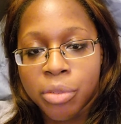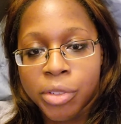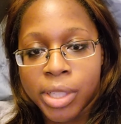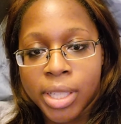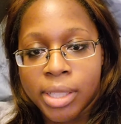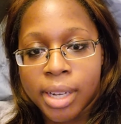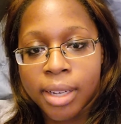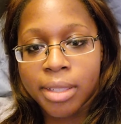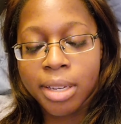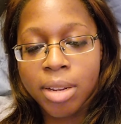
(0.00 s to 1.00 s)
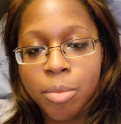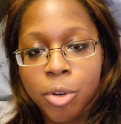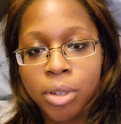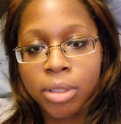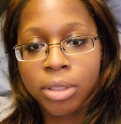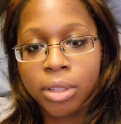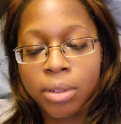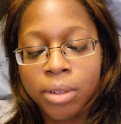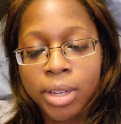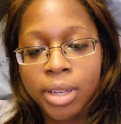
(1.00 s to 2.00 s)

for these guys anymore, so